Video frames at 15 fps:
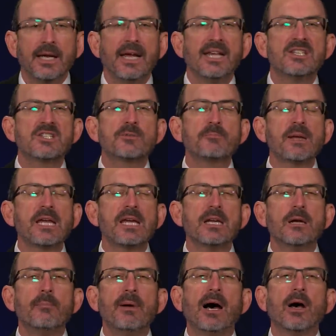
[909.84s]
it's speaking
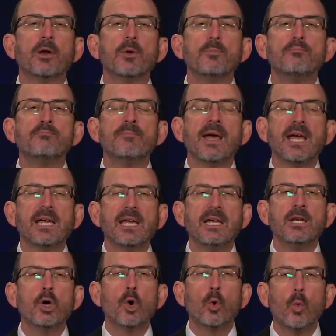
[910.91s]
about
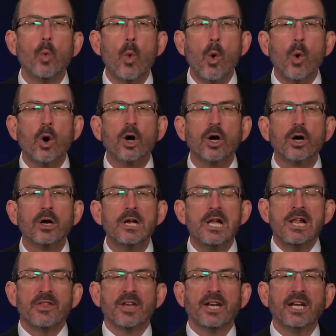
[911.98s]
making war,
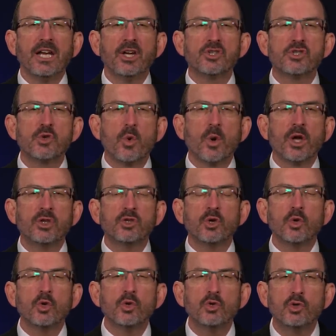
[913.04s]
that he is going
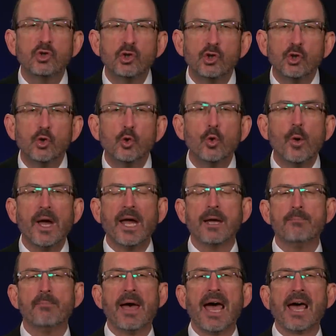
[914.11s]
to do a
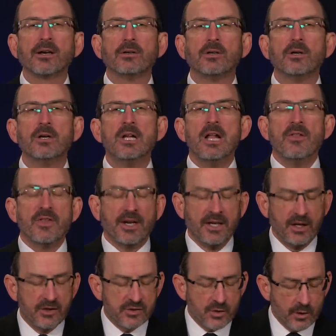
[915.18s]
battle, that
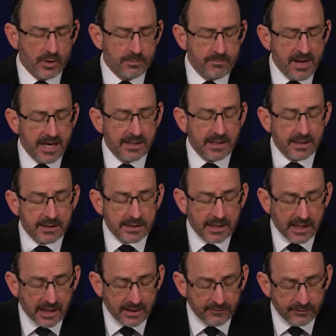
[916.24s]
he is going to make
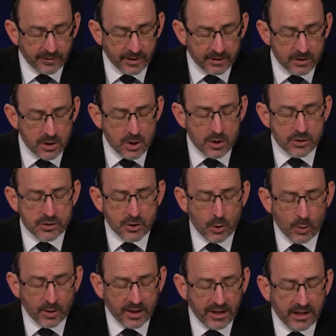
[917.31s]
conflict.
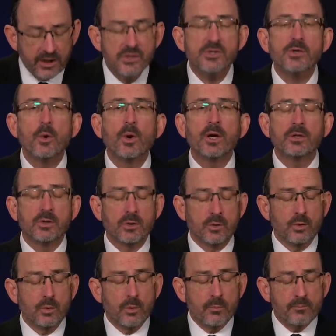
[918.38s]
So he is going
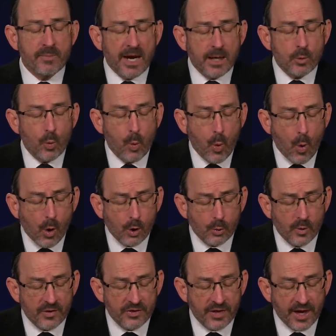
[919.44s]
to make war
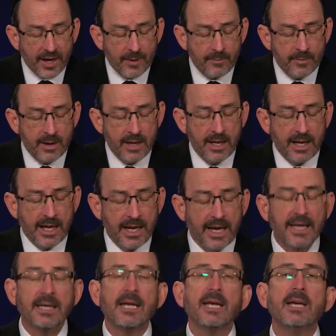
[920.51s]
with them
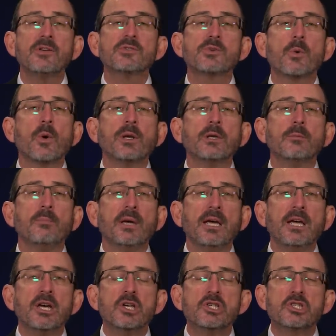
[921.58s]
and he's going to
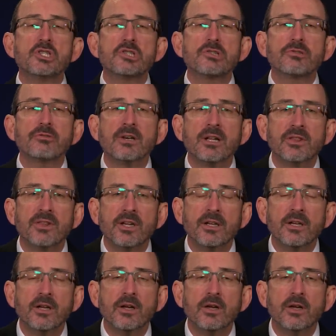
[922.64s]
be strengthened.